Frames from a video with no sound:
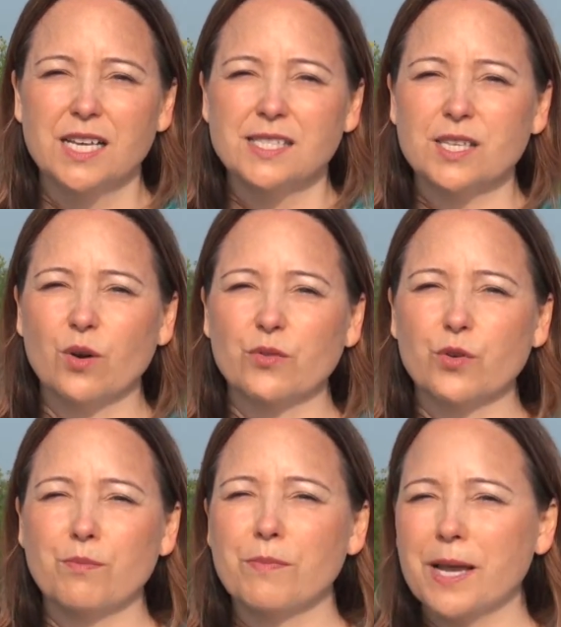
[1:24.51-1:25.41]
So
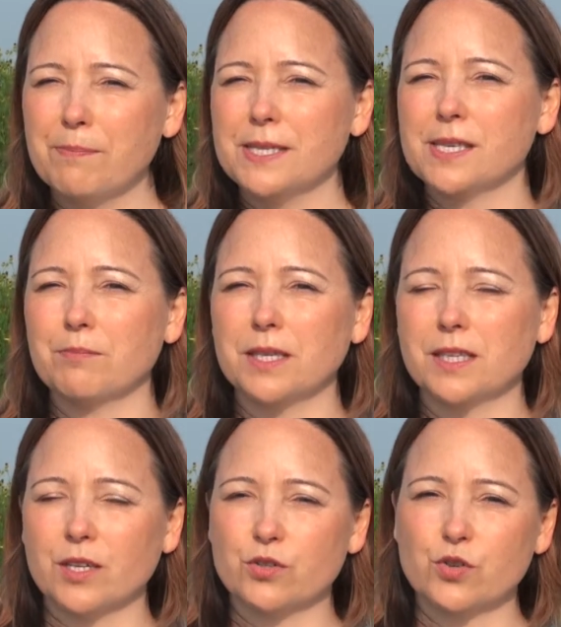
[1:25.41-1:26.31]
there might be something
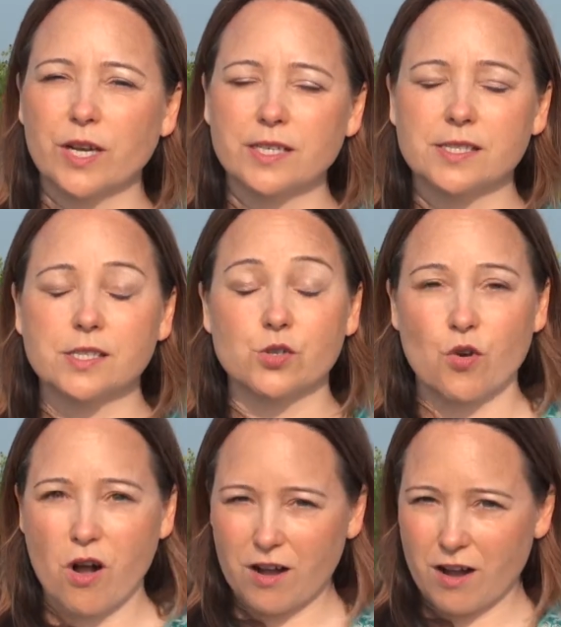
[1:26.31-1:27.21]
that you're trying to
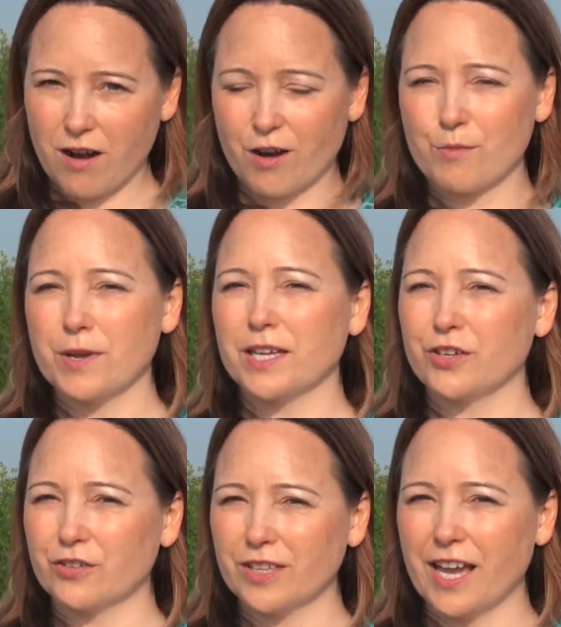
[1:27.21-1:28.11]
strong arm in
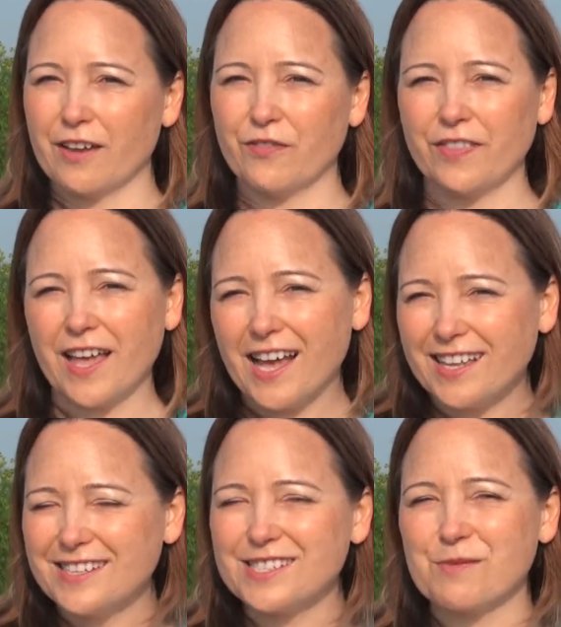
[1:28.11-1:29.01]
your life, and
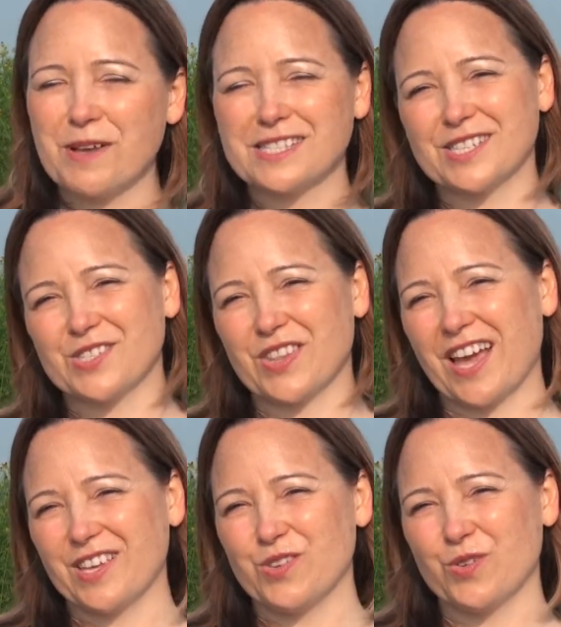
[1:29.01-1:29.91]
that is the message
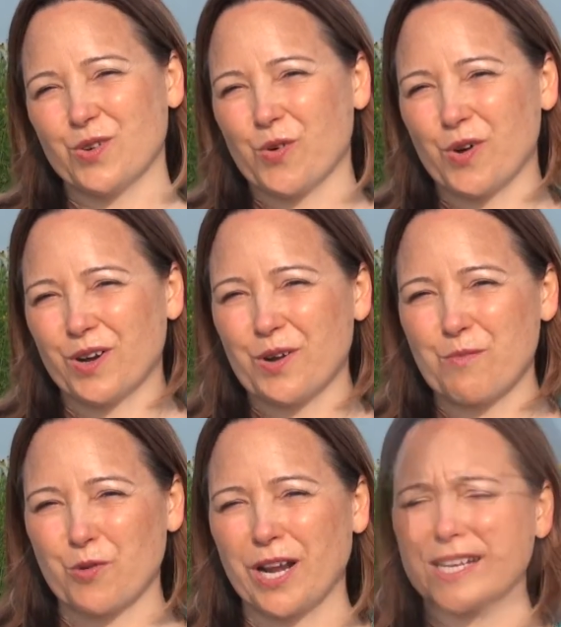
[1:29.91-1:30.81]
that unicorn
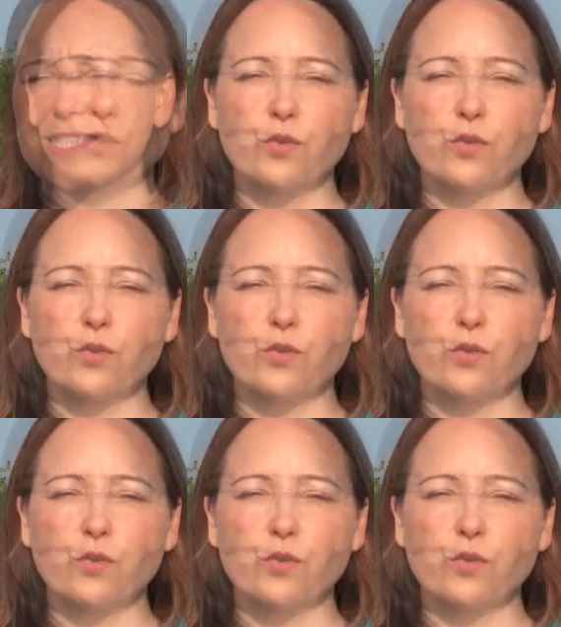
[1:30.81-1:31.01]
brings.